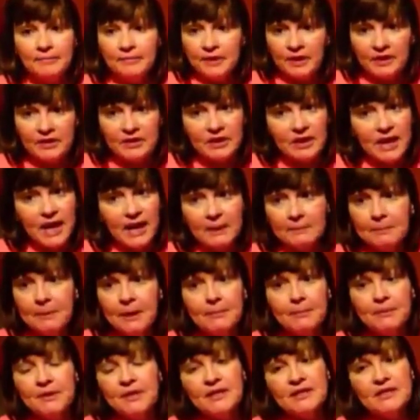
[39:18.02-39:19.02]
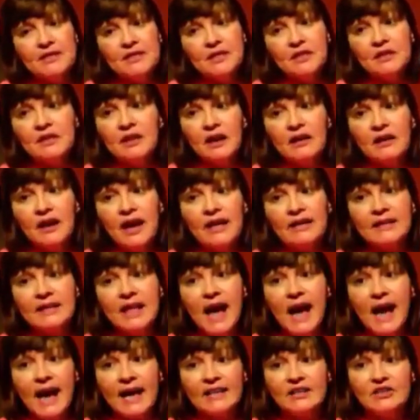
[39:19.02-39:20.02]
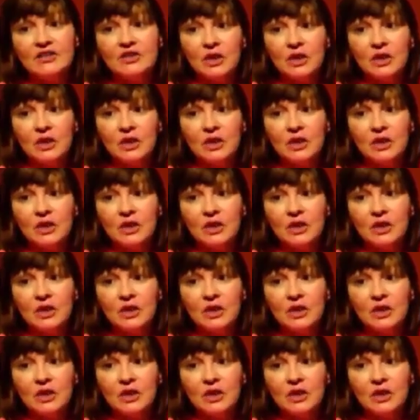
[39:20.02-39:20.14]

There's a lot of people that still aren't online.